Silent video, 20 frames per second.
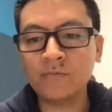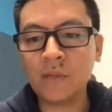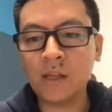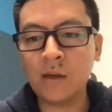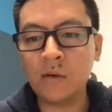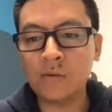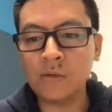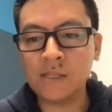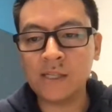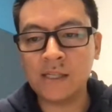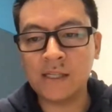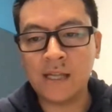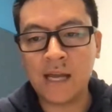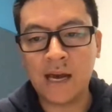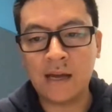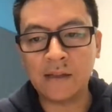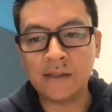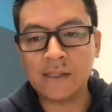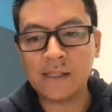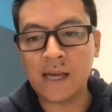He was
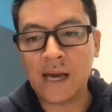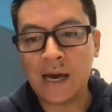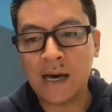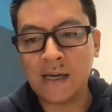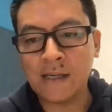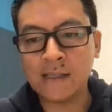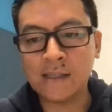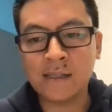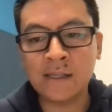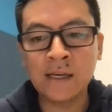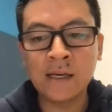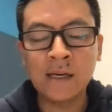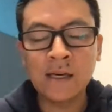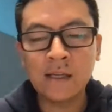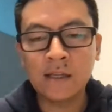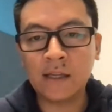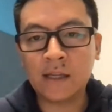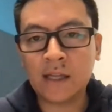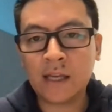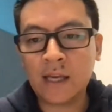announced as
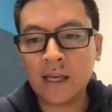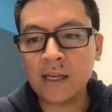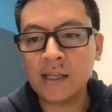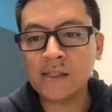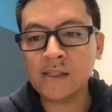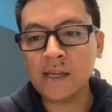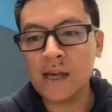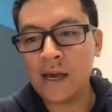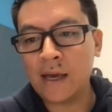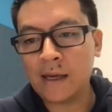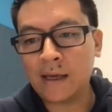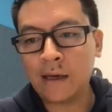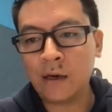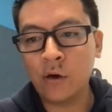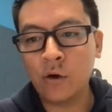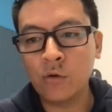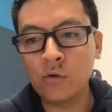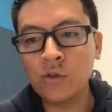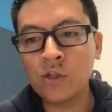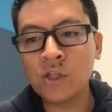the Kings head
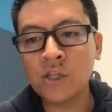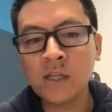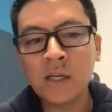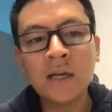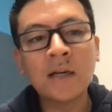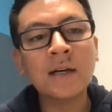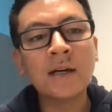coach.